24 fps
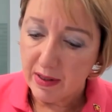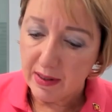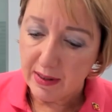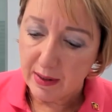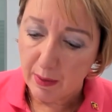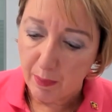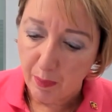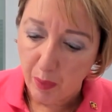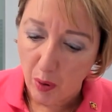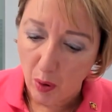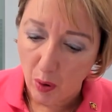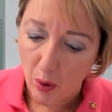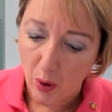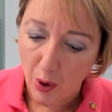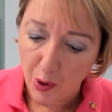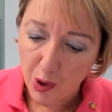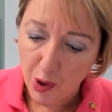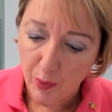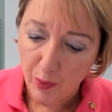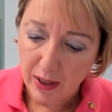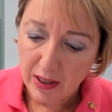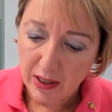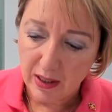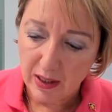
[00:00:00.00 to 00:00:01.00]
And the
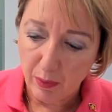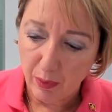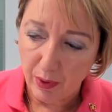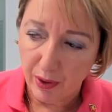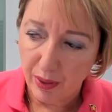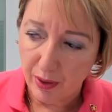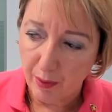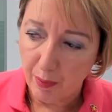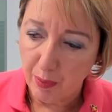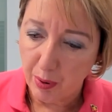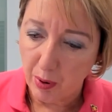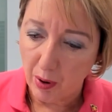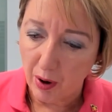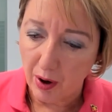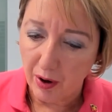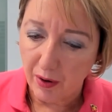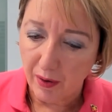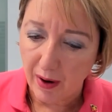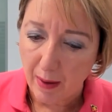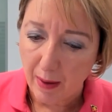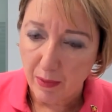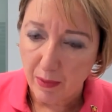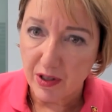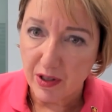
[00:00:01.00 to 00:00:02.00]
support that we did with the
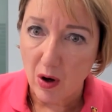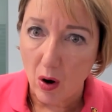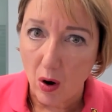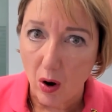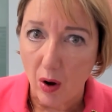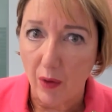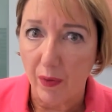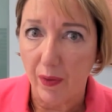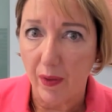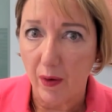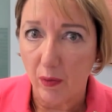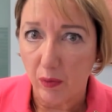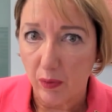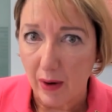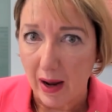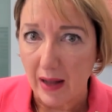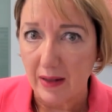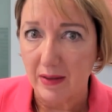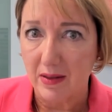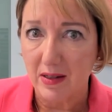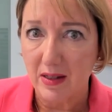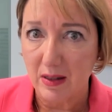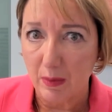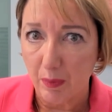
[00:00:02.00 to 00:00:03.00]
program was on the
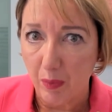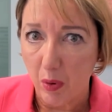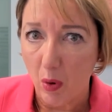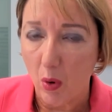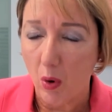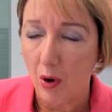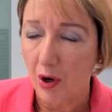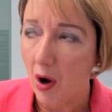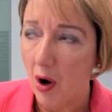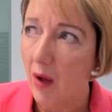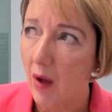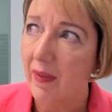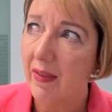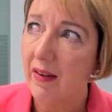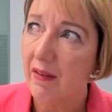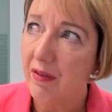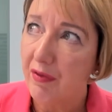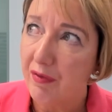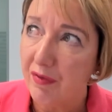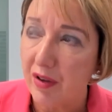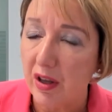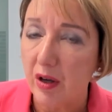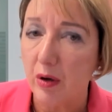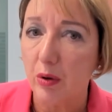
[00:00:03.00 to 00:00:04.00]
run support, on
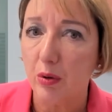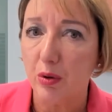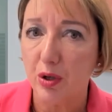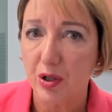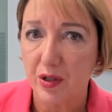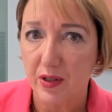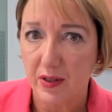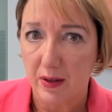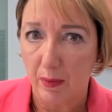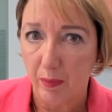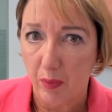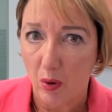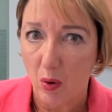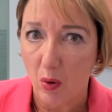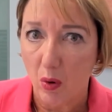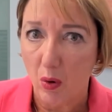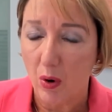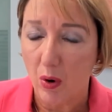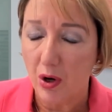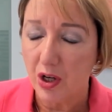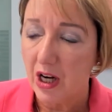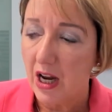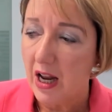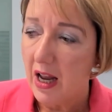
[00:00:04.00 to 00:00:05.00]
the field
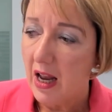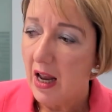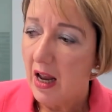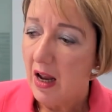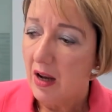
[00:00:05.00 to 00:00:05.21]
support.